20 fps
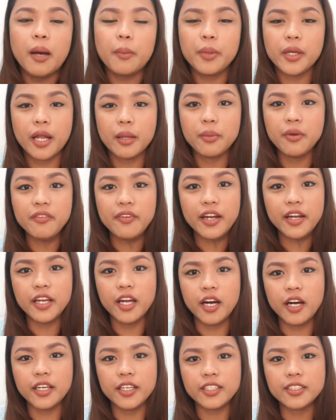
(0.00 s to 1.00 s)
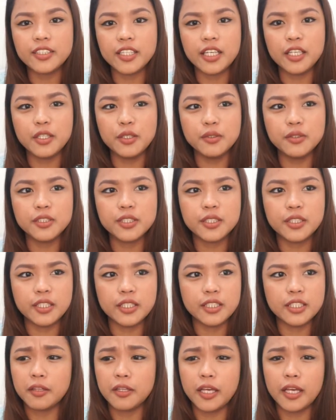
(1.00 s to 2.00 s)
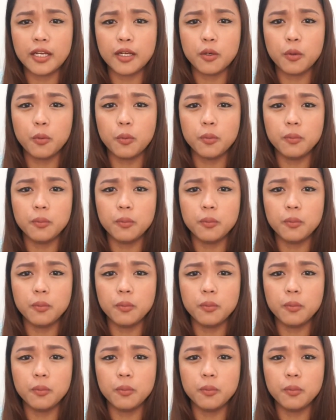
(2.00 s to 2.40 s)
But I'll be very honest, I use this thing